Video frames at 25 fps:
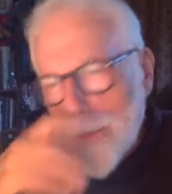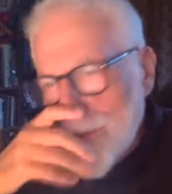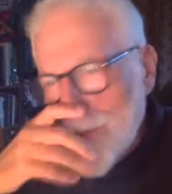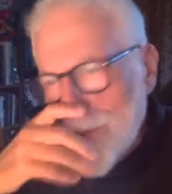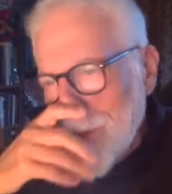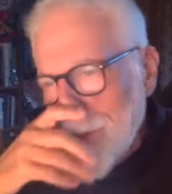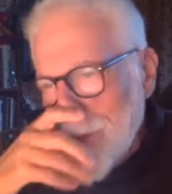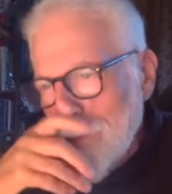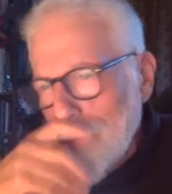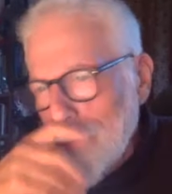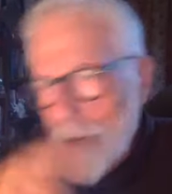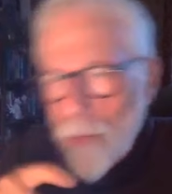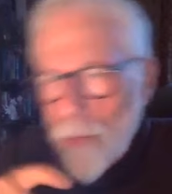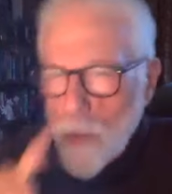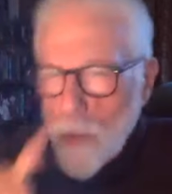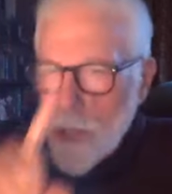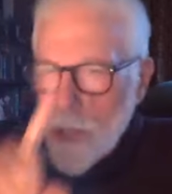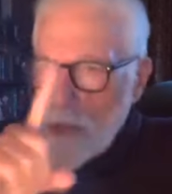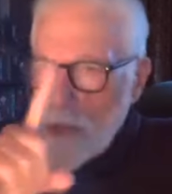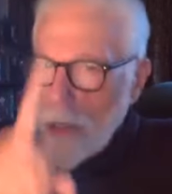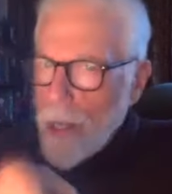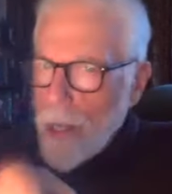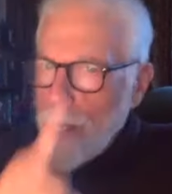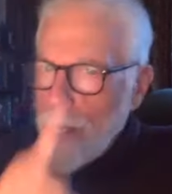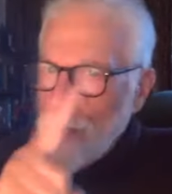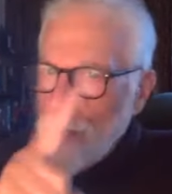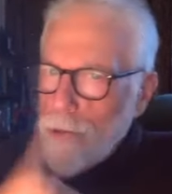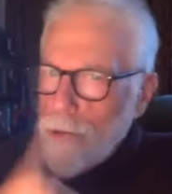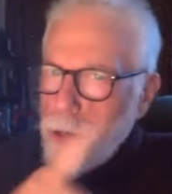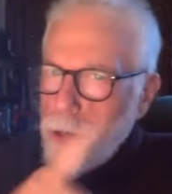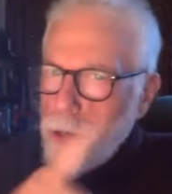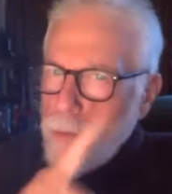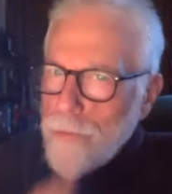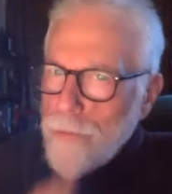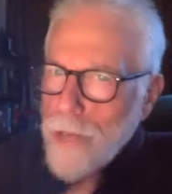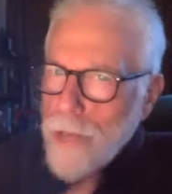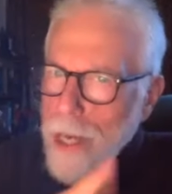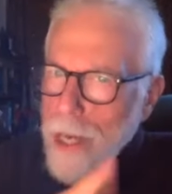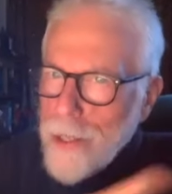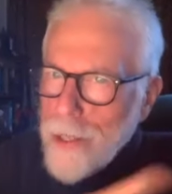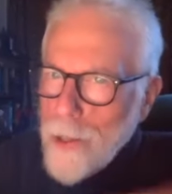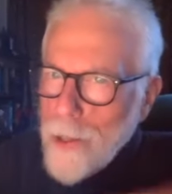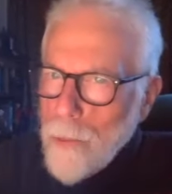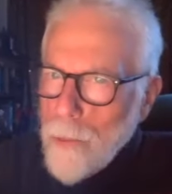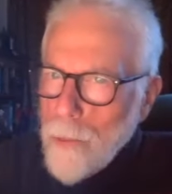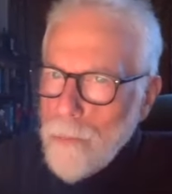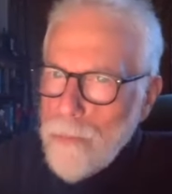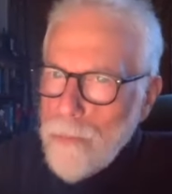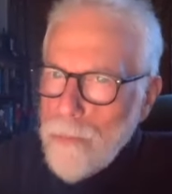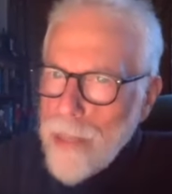She says, you've got an
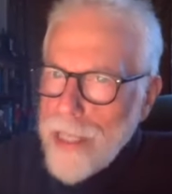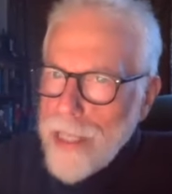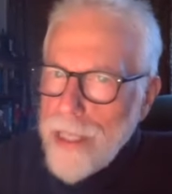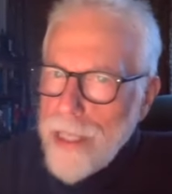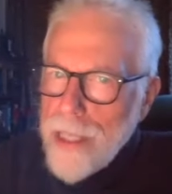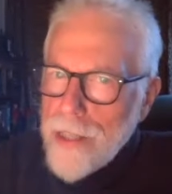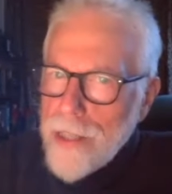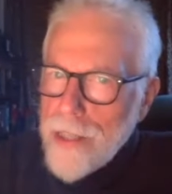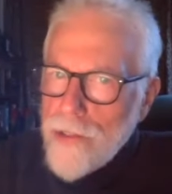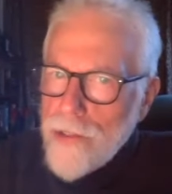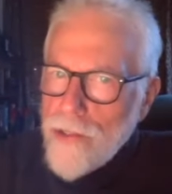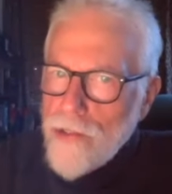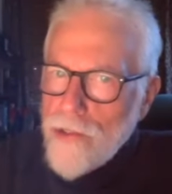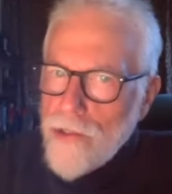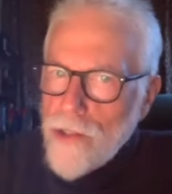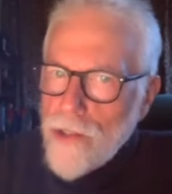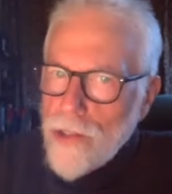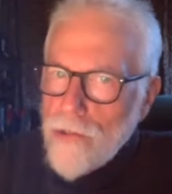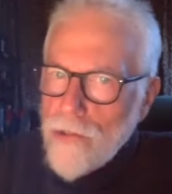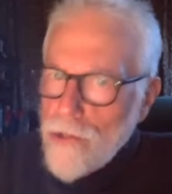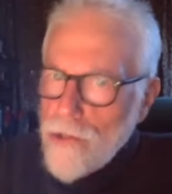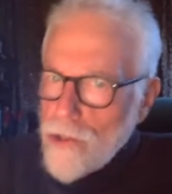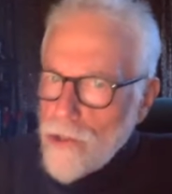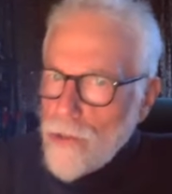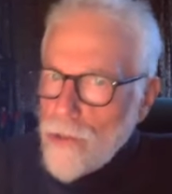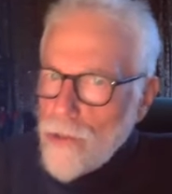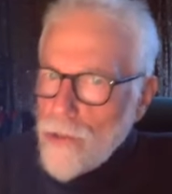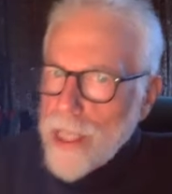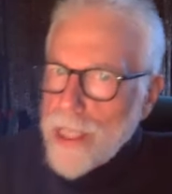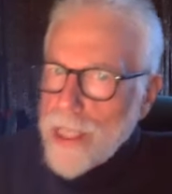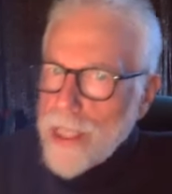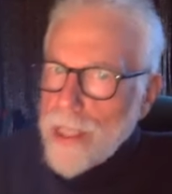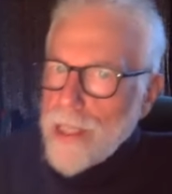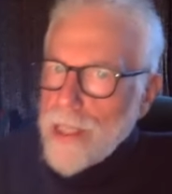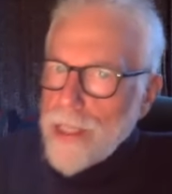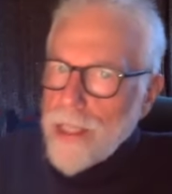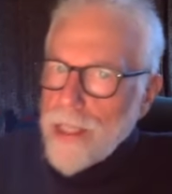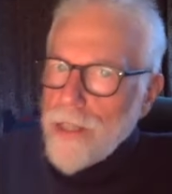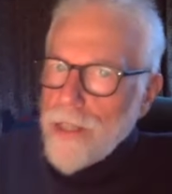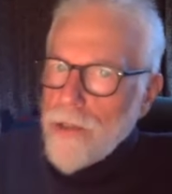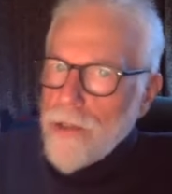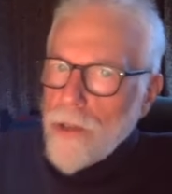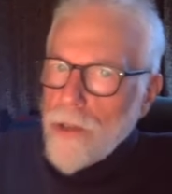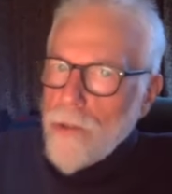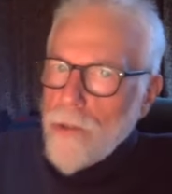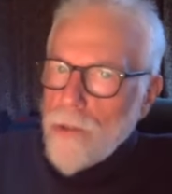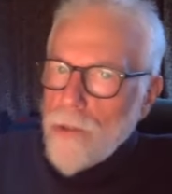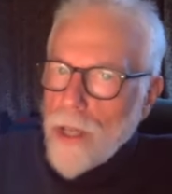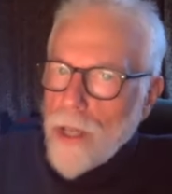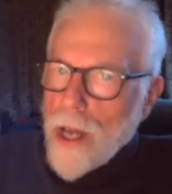obedience streak in
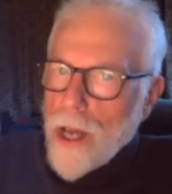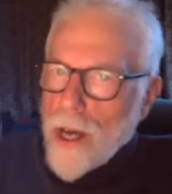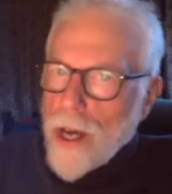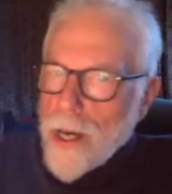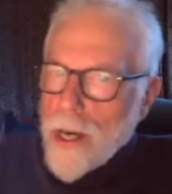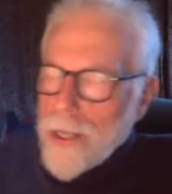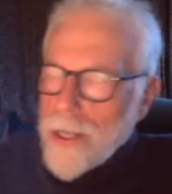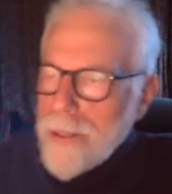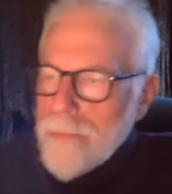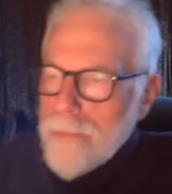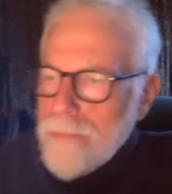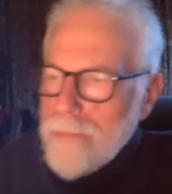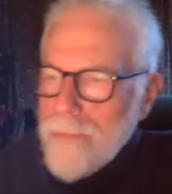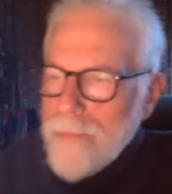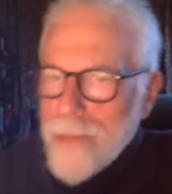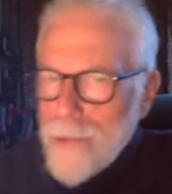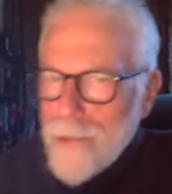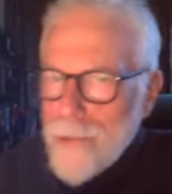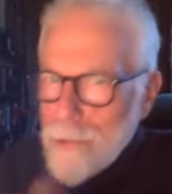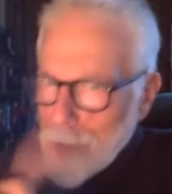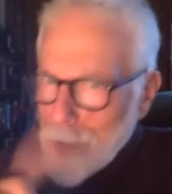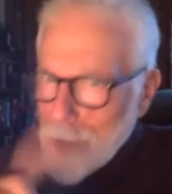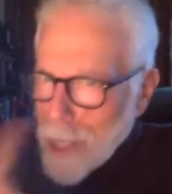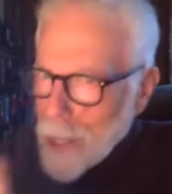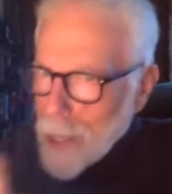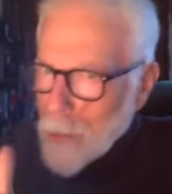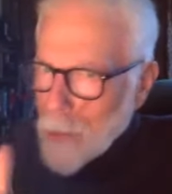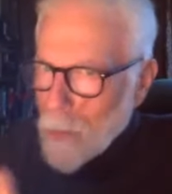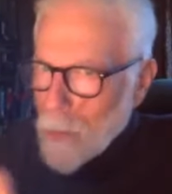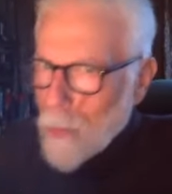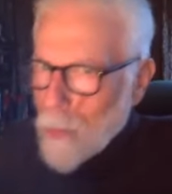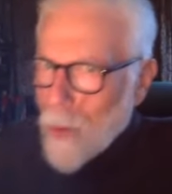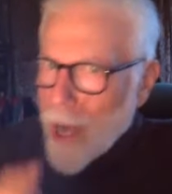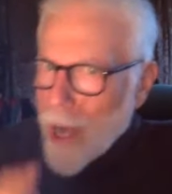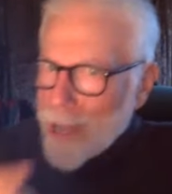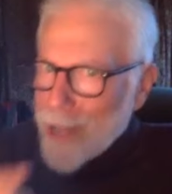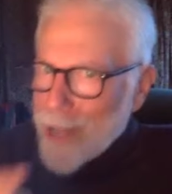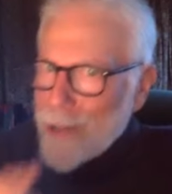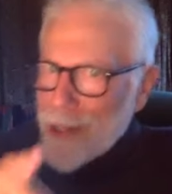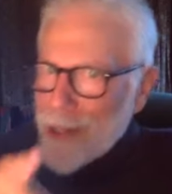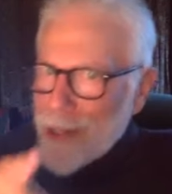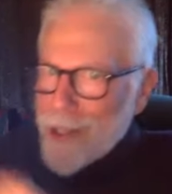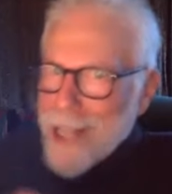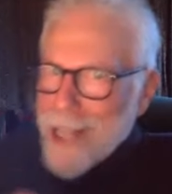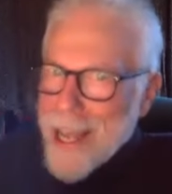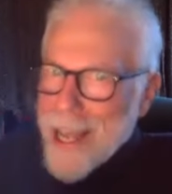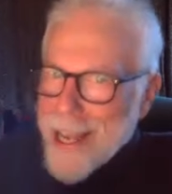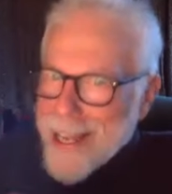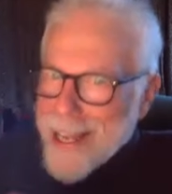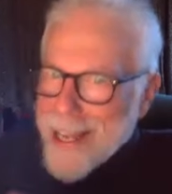you, Lon. She says, you got to watch
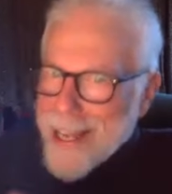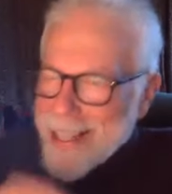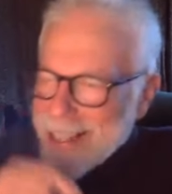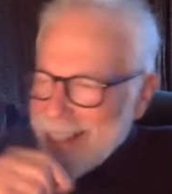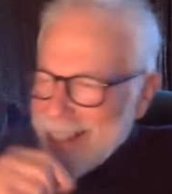that.